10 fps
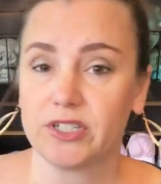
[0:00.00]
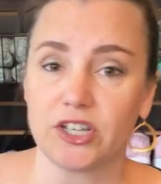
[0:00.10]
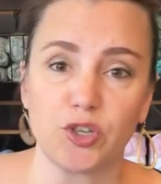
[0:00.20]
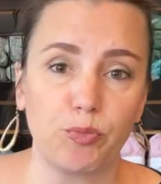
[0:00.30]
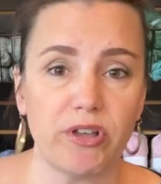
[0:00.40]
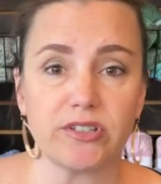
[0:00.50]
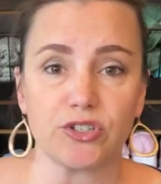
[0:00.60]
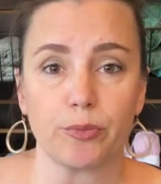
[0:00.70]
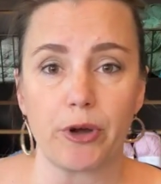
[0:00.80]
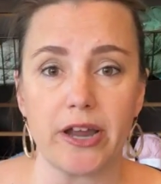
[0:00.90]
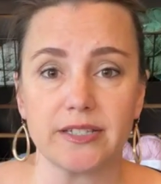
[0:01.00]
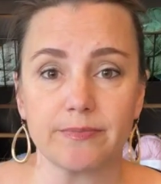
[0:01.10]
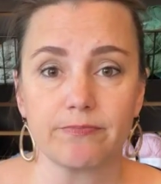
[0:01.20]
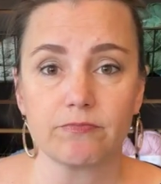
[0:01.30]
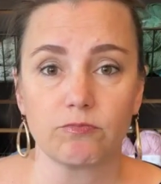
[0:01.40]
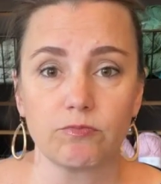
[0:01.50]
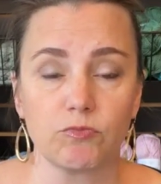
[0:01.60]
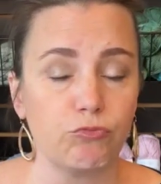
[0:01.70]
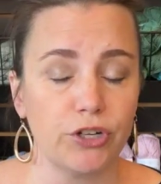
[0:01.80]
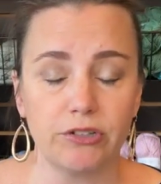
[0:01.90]
It was such a pleasant surprise.
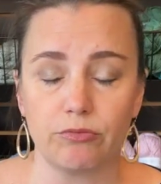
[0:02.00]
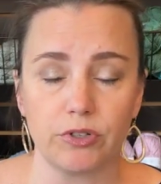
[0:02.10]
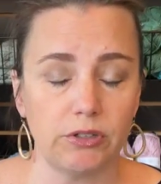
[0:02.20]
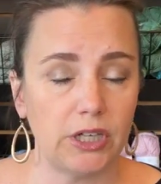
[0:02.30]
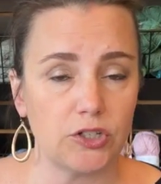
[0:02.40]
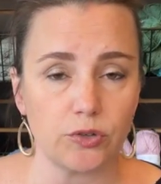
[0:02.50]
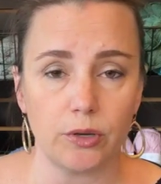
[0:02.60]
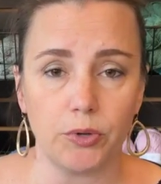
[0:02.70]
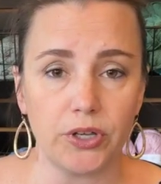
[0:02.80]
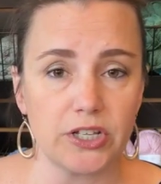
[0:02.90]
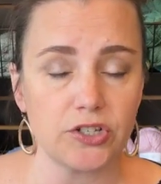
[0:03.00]
Really, really enjoyable.